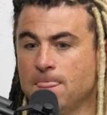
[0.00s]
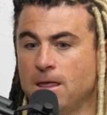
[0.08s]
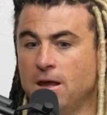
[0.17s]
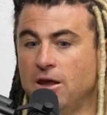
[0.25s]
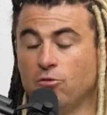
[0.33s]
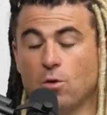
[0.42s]

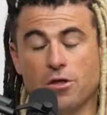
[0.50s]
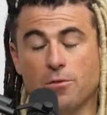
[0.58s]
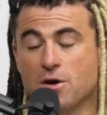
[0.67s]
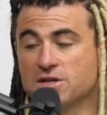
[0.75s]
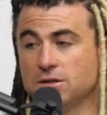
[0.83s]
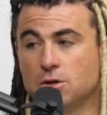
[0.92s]
is one of the
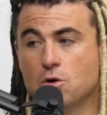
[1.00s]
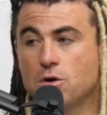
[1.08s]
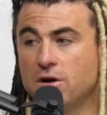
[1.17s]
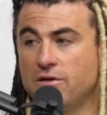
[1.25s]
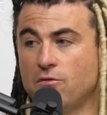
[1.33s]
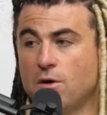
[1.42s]
most
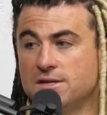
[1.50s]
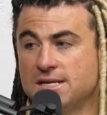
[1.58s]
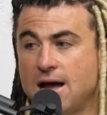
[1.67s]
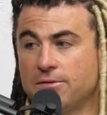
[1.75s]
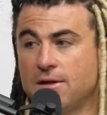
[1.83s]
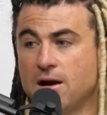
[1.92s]
lucrative ones
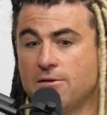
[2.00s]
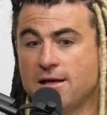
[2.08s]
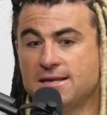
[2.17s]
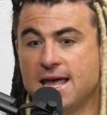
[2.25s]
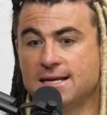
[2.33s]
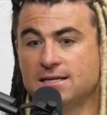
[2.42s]
out there that
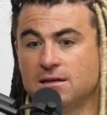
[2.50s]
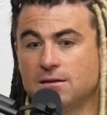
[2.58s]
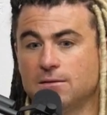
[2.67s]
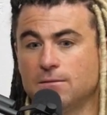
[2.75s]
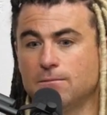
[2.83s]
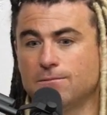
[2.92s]
takes
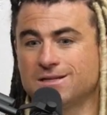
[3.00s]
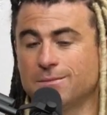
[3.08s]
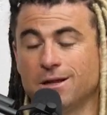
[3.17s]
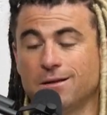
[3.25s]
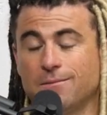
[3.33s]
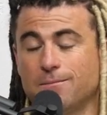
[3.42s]
some
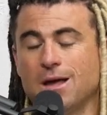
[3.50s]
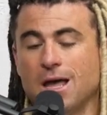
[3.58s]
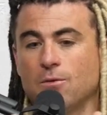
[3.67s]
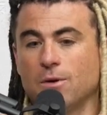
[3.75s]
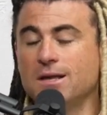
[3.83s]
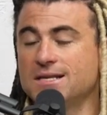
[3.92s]
of
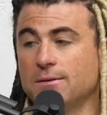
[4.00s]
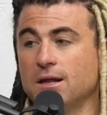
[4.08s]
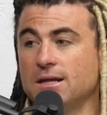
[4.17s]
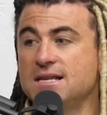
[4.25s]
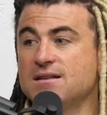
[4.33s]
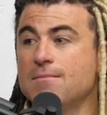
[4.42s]
the
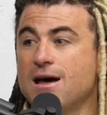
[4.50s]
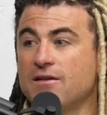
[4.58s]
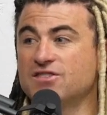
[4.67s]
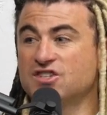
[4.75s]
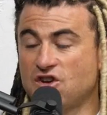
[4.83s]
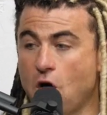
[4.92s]
least amount of
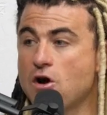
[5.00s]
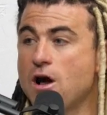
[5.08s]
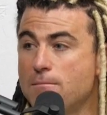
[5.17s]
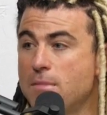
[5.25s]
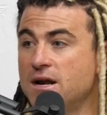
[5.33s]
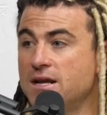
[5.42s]
startup
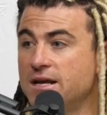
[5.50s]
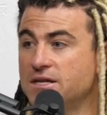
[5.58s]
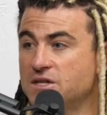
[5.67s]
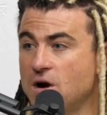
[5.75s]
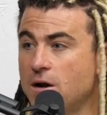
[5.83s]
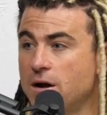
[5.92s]
money to get
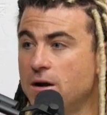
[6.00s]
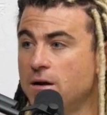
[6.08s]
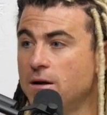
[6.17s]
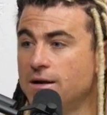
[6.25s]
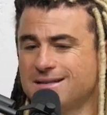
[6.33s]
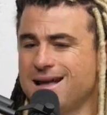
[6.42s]
started.
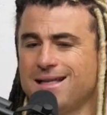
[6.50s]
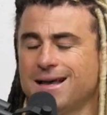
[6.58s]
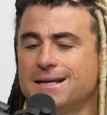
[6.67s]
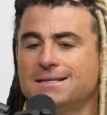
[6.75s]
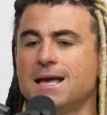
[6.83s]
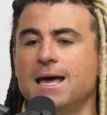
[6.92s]
It's not like
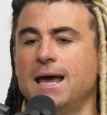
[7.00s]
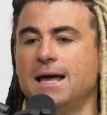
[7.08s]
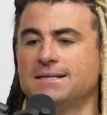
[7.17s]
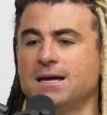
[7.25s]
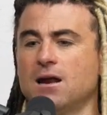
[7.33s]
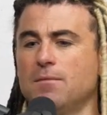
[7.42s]
it's
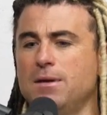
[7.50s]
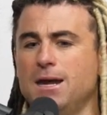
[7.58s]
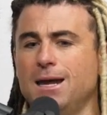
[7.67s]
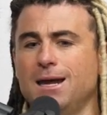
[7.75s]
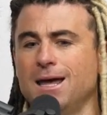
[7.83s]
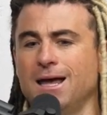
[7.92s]
going to
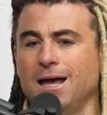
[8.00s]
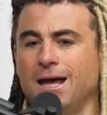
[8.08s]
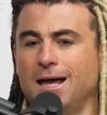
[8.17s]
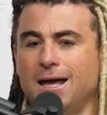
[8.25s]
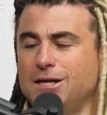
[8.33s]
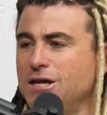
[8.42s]
be,
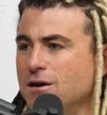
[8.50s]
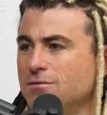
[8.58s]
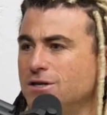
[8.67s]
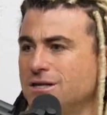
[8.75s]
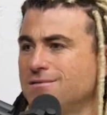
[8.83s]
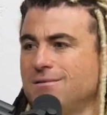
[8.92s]

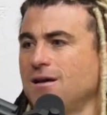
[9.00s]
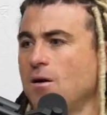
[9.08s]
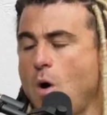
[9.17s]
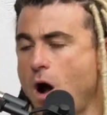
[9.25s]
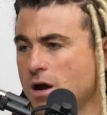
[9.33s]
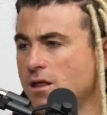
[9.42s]
just a
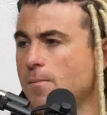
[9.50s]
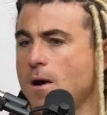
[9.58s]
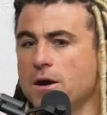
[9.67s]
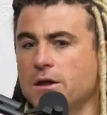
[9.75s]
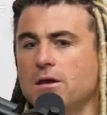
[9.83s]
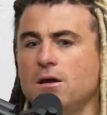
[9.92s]
walk in the
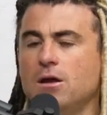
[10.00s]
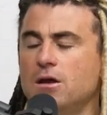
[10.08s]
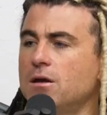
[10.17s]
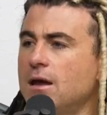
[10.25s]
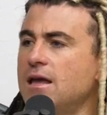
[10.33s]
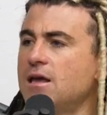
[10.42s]
park.
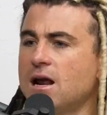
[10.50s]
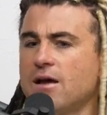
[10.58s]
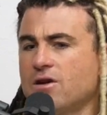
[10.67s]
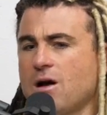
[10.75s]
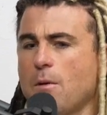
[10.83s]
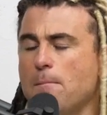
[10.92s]
You got to have a
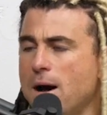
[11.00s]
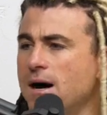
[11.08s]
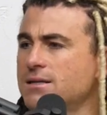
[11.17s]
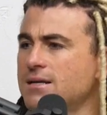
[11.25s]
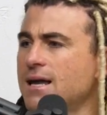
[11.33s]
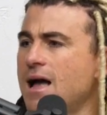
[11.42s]
couple
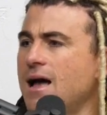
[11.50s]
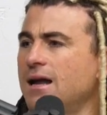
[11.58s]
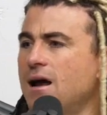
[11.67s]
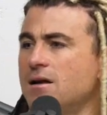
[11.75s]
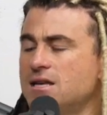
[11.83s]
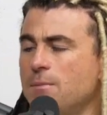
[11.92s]
bucks. Like,
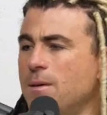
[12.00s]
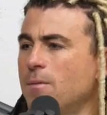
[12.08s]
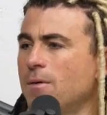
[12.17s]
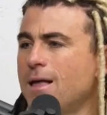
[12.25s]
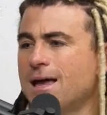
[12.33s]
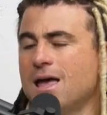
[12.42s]
I tell people,
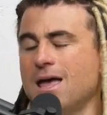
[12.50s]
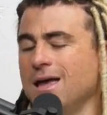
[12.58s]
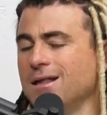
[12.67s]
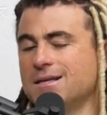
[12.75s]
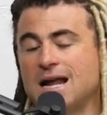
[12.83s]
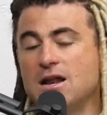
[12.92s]
like,
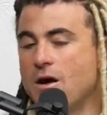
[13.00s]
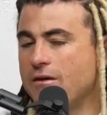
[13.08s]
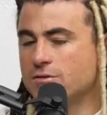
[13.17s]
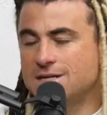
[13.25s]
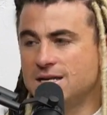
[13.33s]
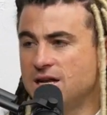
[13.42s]
listen, I know
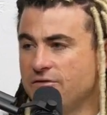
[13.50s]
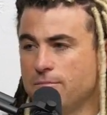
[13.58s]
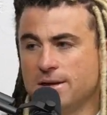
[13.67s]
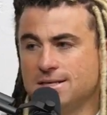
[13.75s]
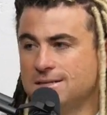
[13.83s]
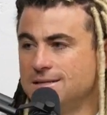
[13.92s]
everyone's at different
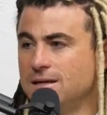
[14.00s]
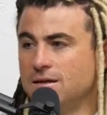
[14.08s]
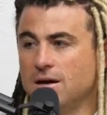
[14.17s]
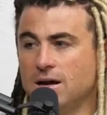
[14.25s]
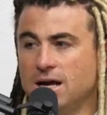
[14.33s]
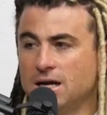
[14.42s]
places in
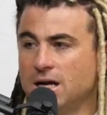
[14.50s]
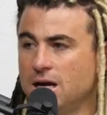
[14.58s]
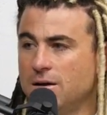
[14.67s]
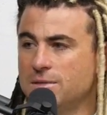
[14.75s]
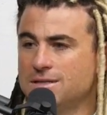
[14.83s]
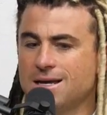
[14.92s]
their
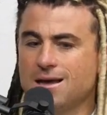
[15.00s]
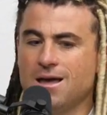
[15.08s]
income. It's like,